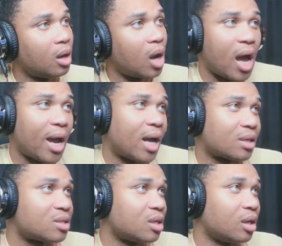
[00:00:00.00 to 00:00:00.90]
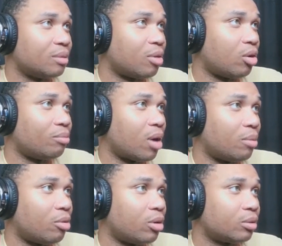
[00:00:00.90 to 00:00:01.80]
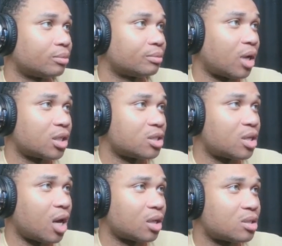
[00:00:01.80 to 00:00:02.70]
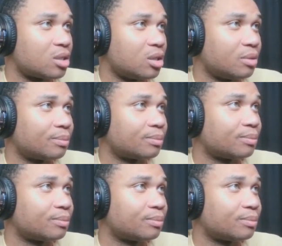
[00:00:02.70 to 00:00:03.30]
I gotta see it, my boy. I just gotta see it.